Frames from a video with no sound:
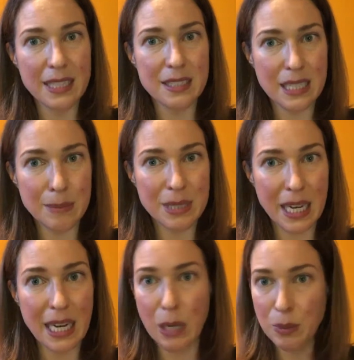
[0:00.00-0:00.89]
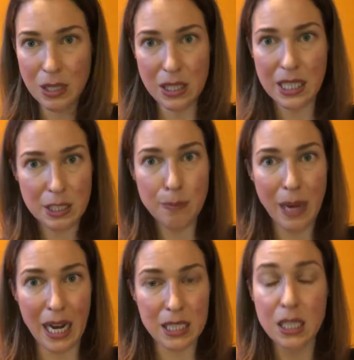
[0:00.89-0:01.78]
same day. I will get you
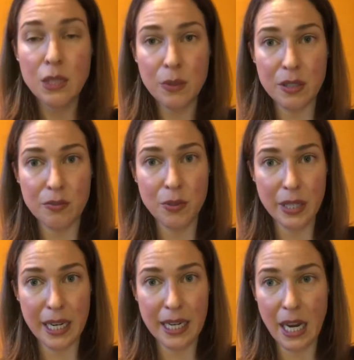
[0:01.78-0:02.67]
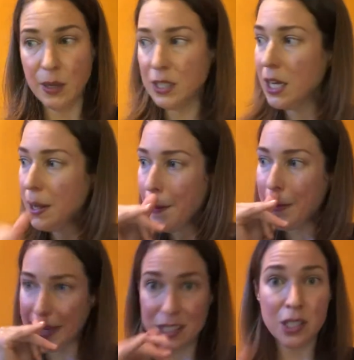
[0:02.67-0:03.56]
back within 48 hours.
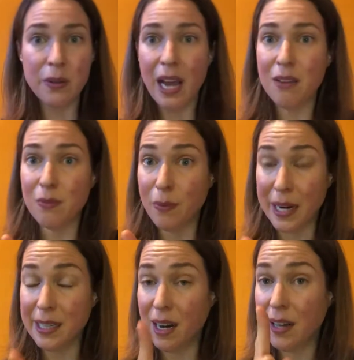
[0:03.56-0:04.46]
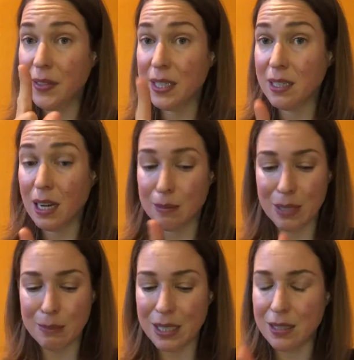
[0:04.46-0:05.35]
But I do have right on there on
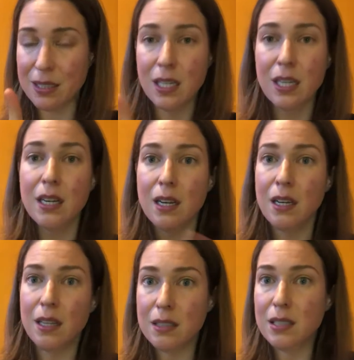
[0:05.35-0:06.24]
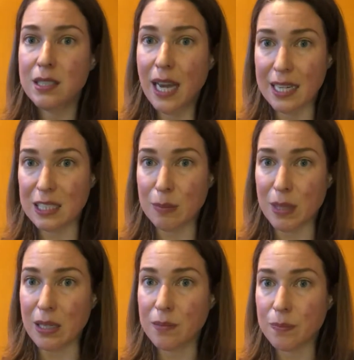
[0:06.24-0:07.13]
my message to text
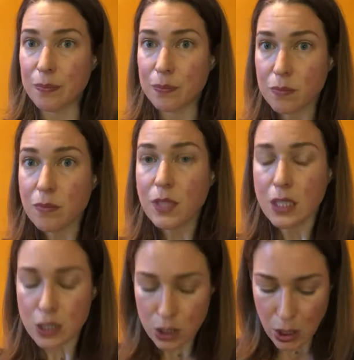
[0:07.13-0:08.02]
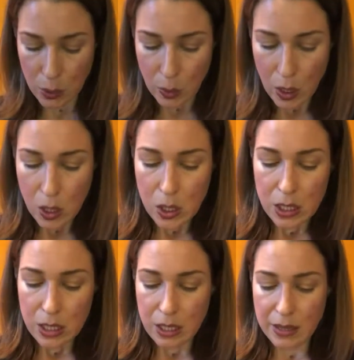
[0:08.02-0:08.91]
me. So
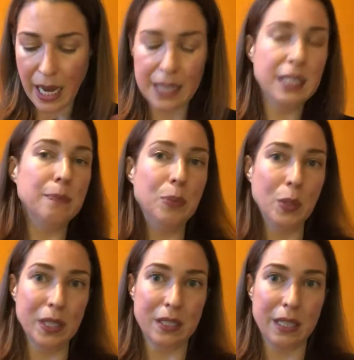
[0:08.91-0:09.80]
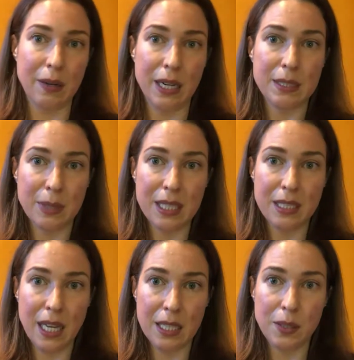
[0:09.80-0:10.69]
that's important. Now, I want to
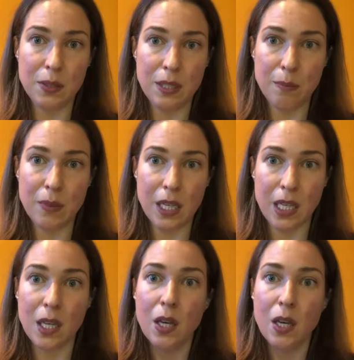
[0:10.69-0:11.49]
tell you something.